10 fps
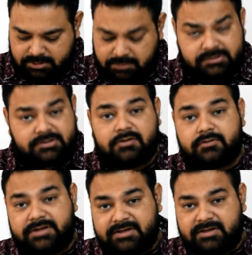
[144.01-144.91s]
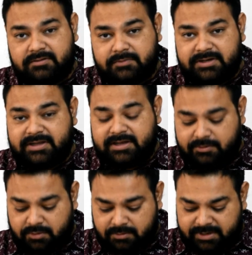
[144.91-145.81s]
I'm a slow reader, but yeah, I
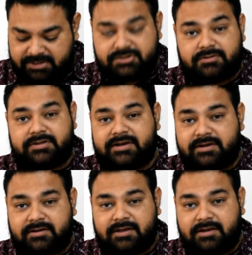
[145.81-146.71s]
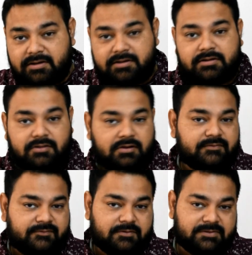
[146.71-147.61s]
want to make sure that I learn a
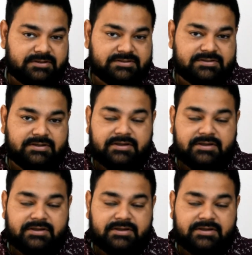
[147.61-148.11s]
lot from this.